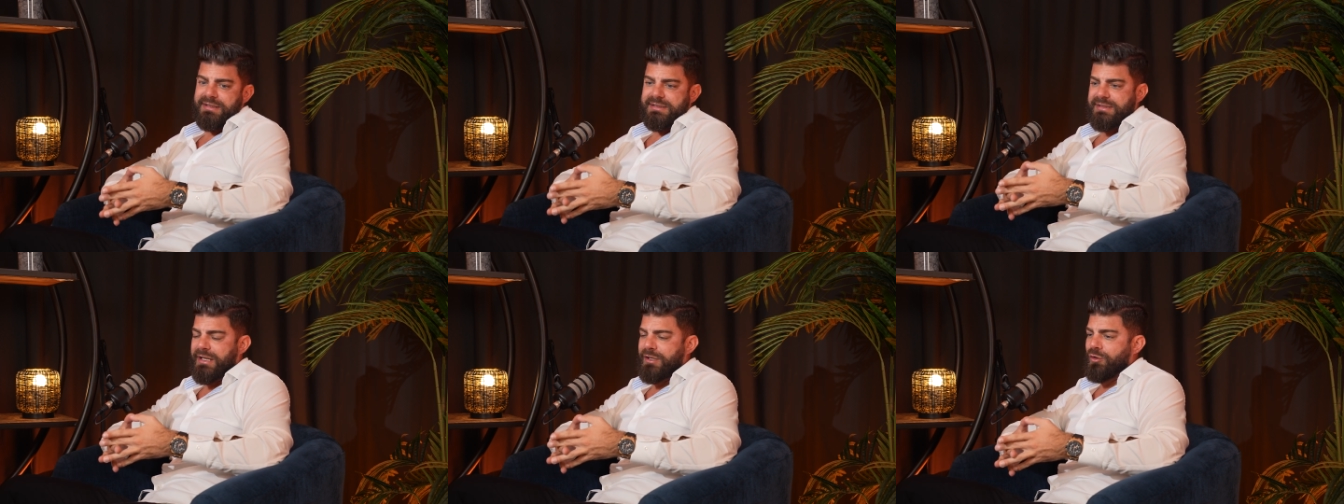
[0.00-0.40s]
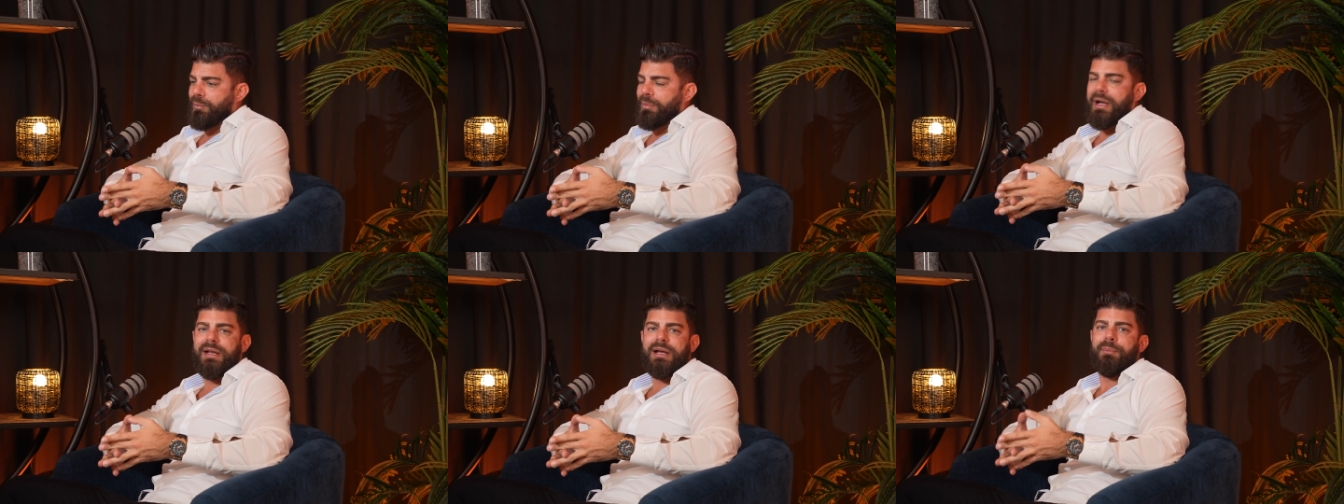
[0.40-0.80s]
Let's say you
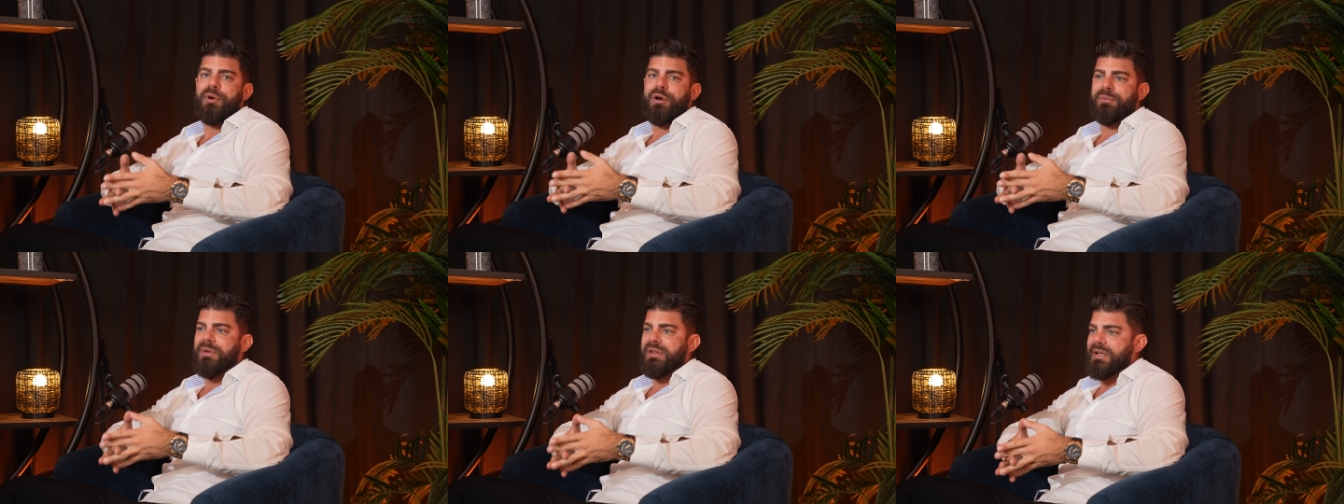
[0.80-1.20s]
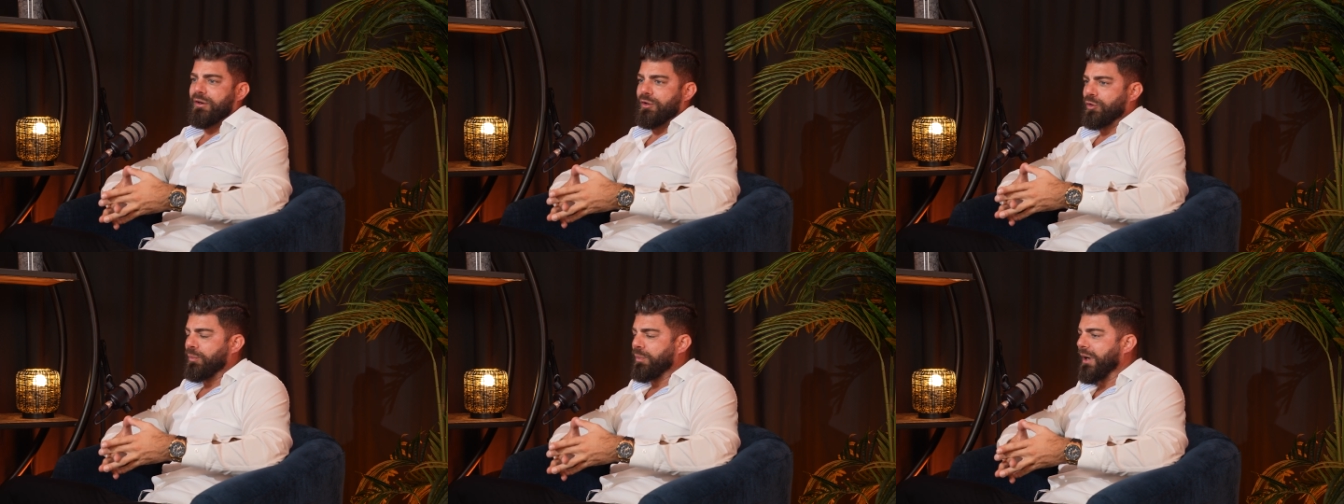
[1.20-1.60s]
buy an apartment here
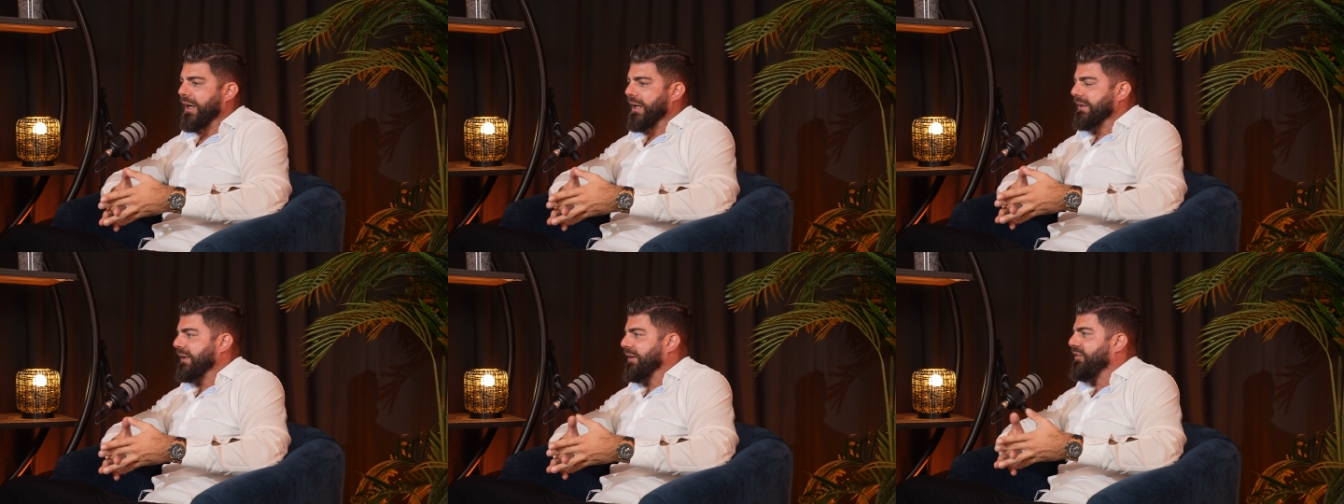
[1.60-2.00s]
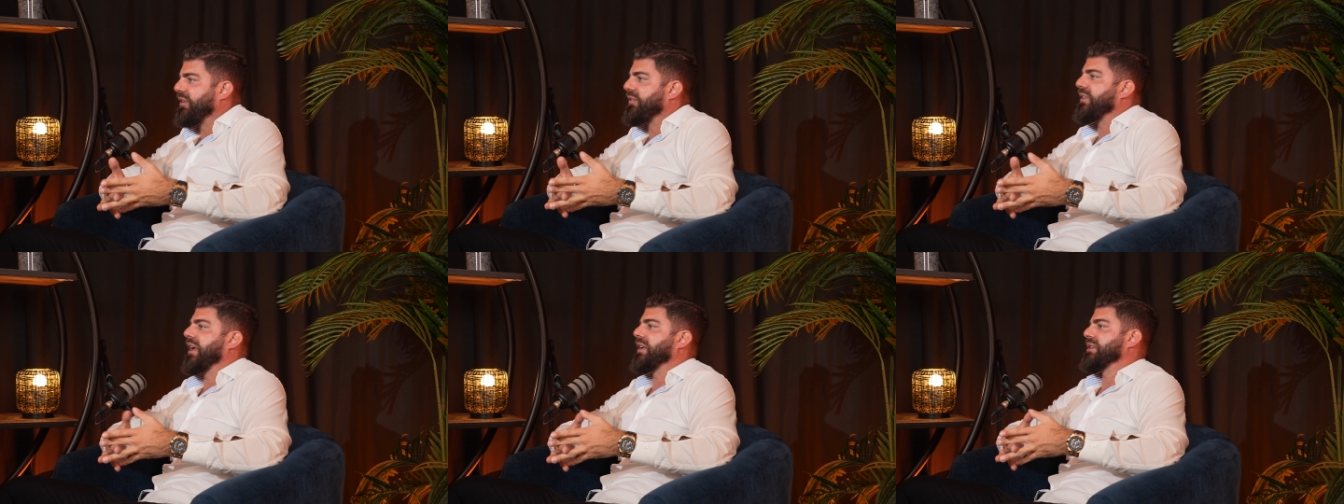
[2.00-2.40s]
in Dubai and then
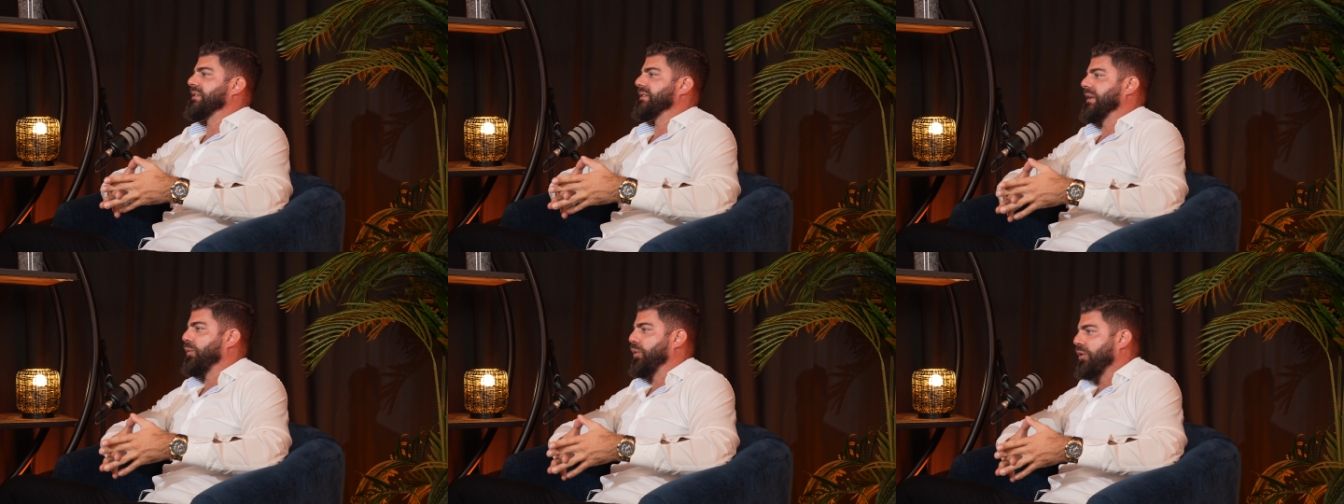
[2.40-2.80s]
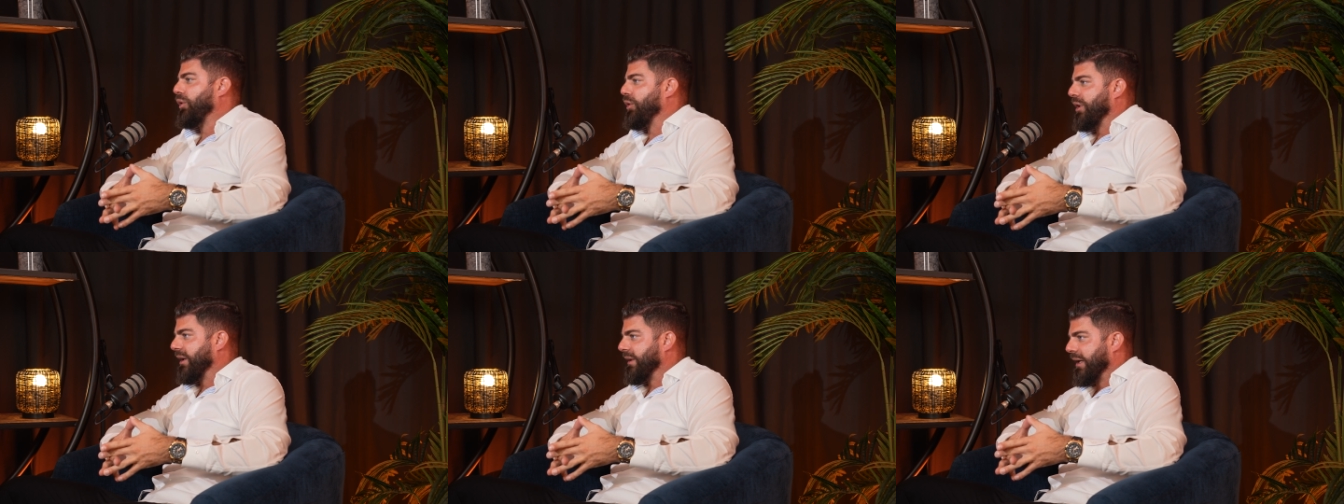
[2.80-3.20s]
50 agents, they will
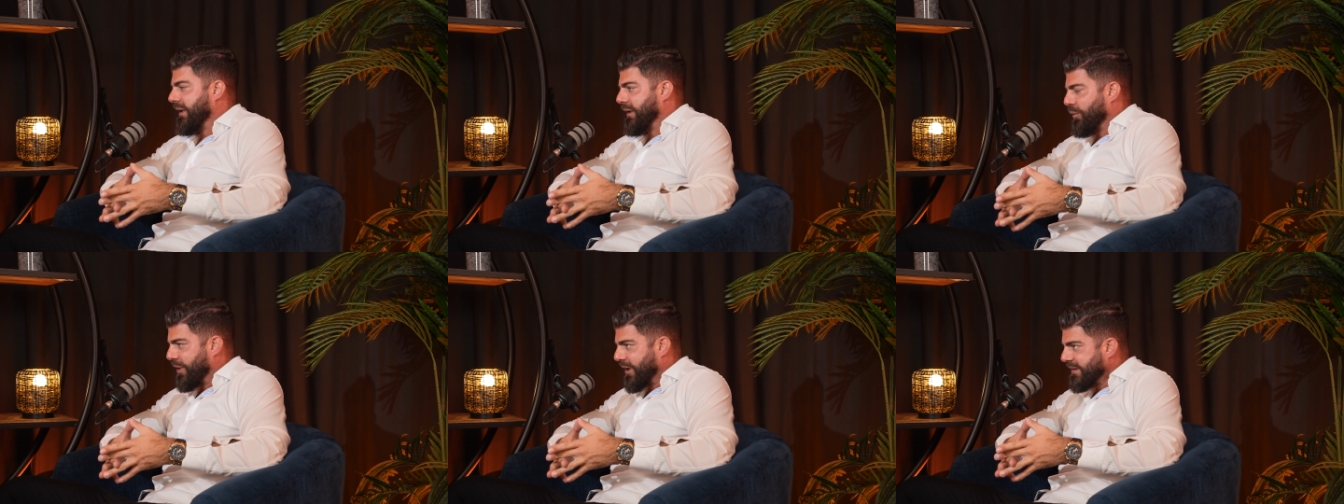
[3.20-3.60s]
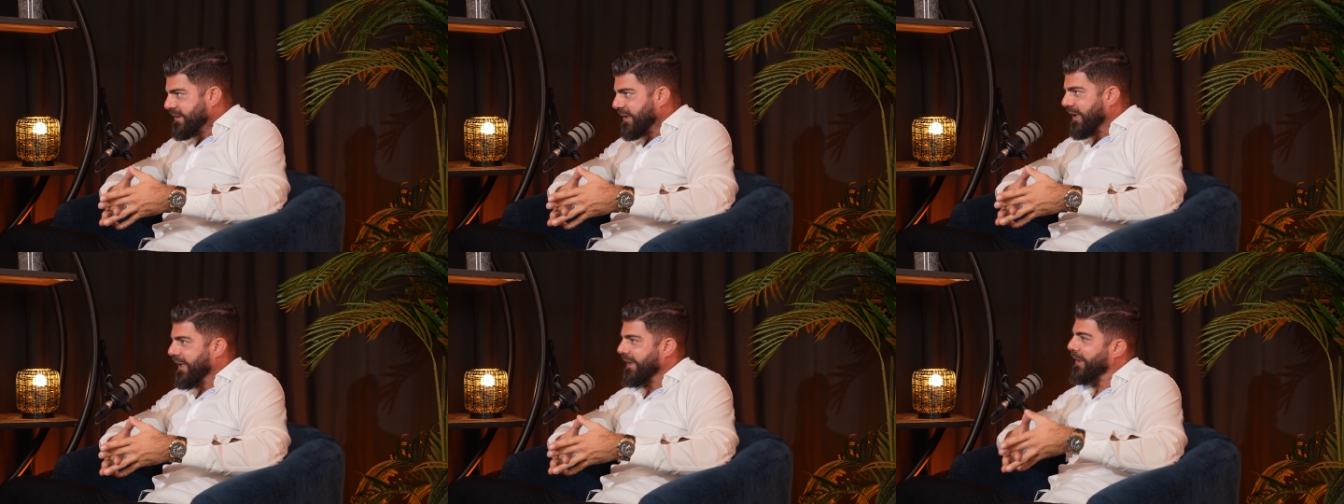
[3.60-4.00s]
call you a day and they want to
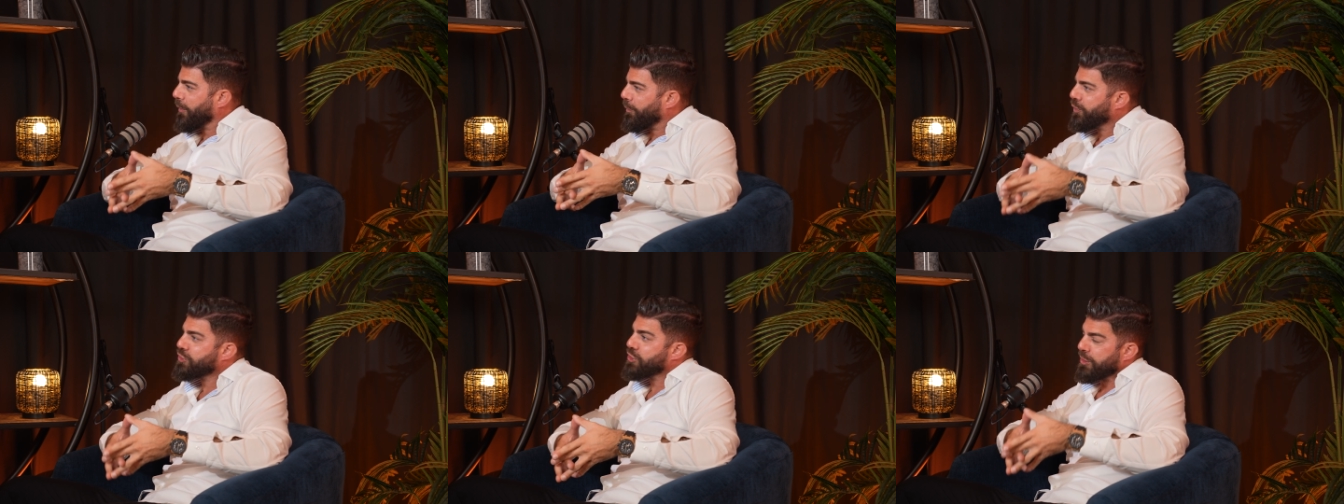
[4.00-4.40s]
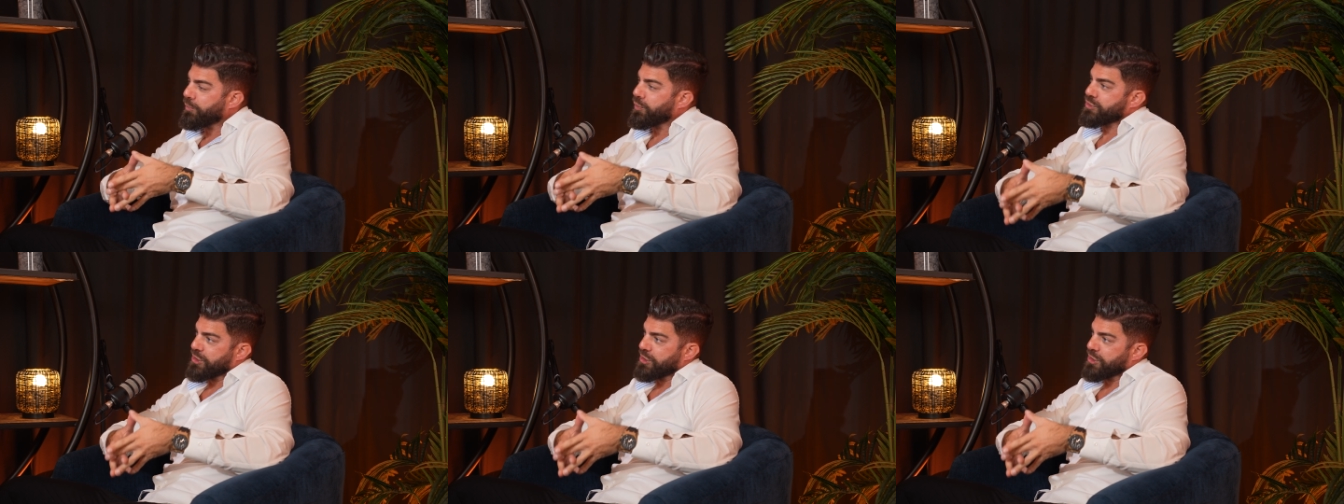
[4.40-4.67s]
sell, and they're pushy.